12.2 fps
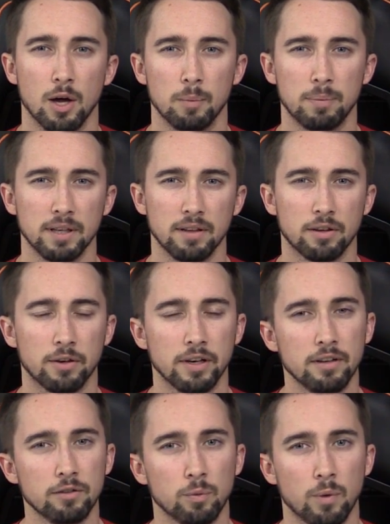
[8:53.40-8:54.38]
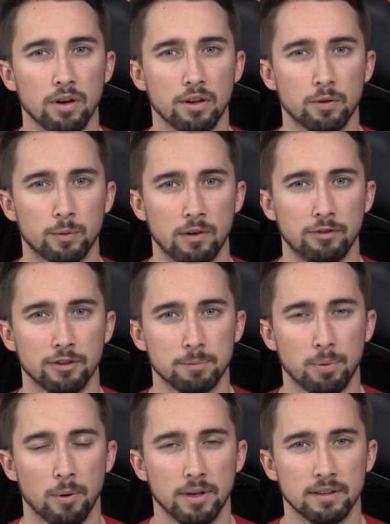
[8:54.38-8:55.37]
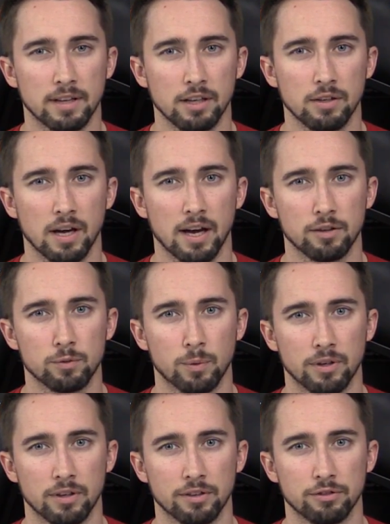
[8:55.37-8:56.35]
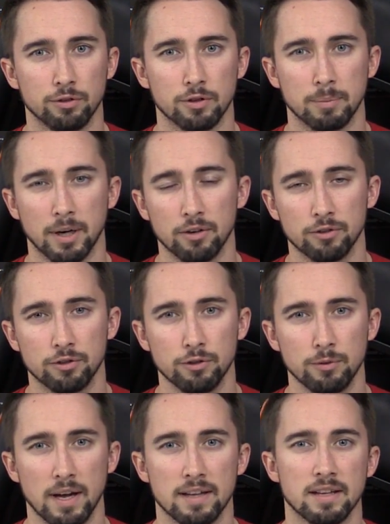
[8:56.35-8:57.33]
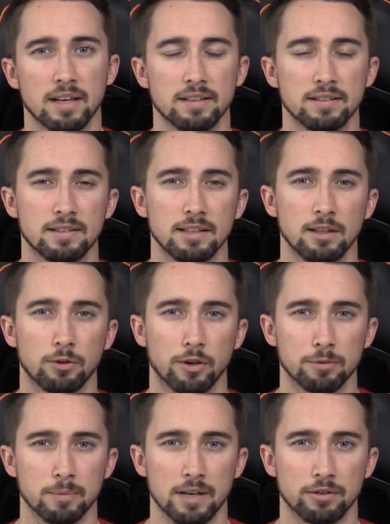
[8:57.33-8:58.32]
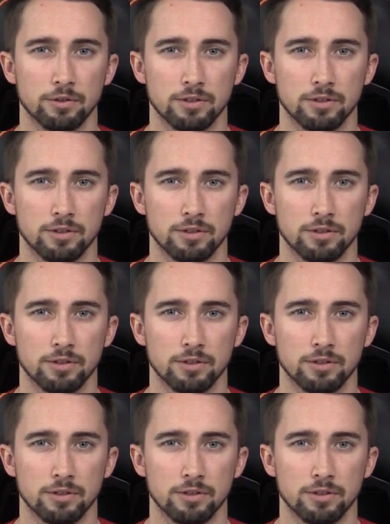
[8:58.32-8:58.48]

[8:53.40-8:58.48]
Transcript: But there is one other reference point that you guys wanted us to compare it to, and that is the Thrustmaster